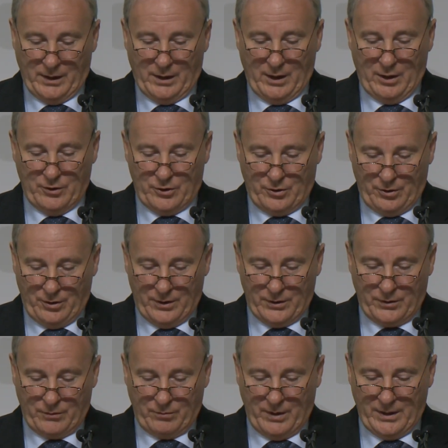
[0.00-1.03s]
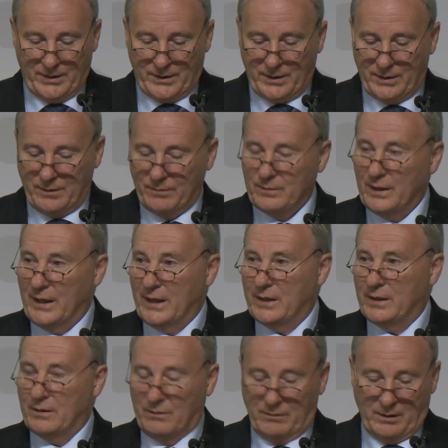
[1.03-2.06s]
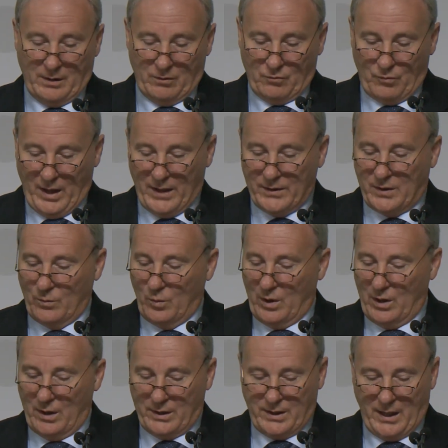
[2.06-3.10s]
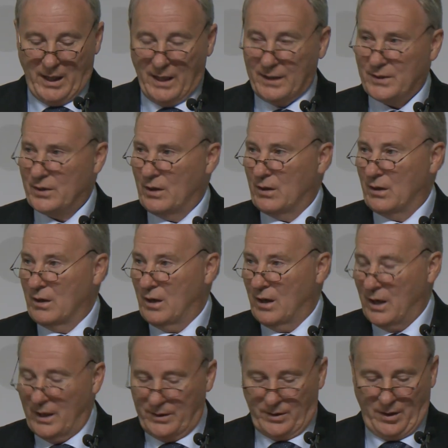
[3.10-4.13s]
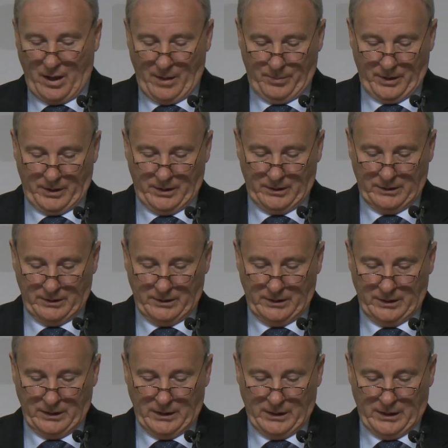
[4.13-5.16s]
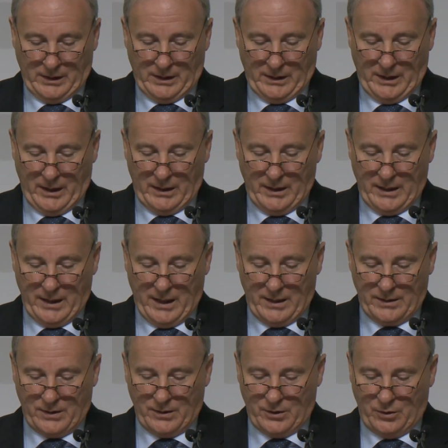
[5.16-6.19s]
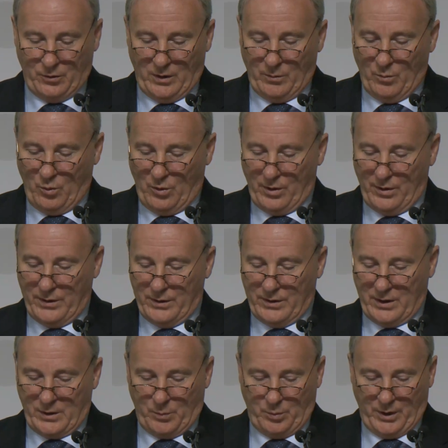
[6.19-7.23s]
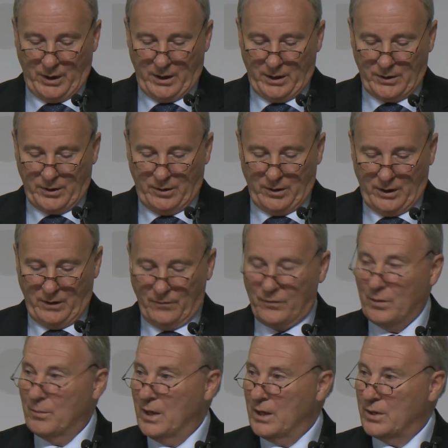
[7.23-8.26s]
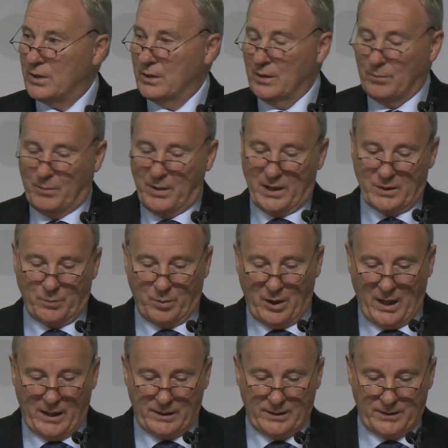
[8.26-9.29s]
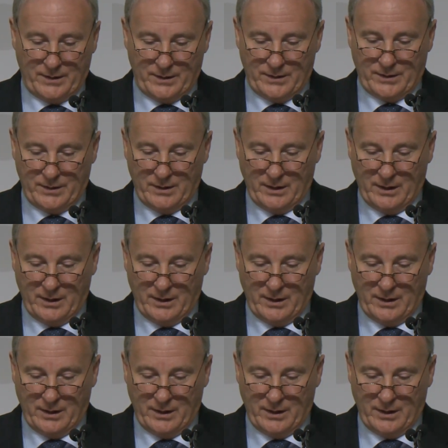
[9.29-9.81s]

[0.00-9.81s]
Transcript: Insurance risks like ransomware attacks are a hot topic, and LAS is doing more than just bringing us good information and best practices.